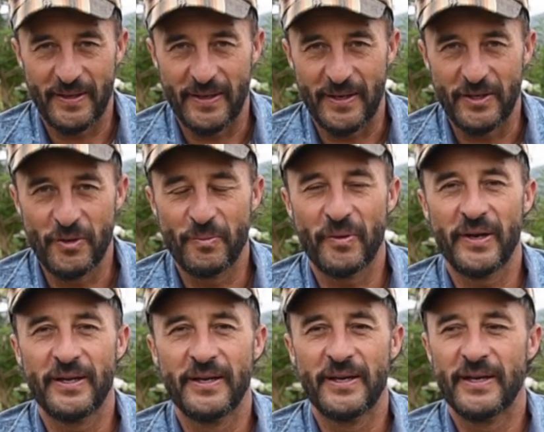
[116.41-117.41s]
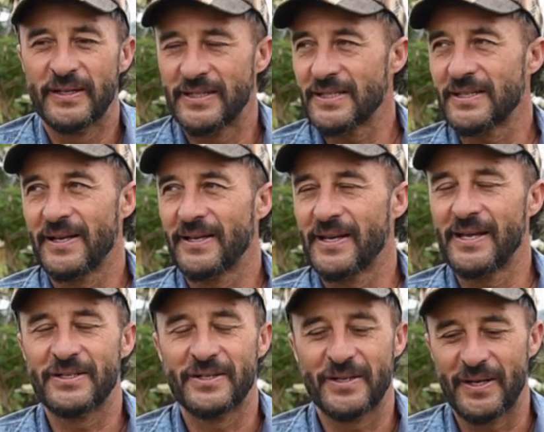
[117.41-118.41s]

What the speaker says: And you bring, just like nature,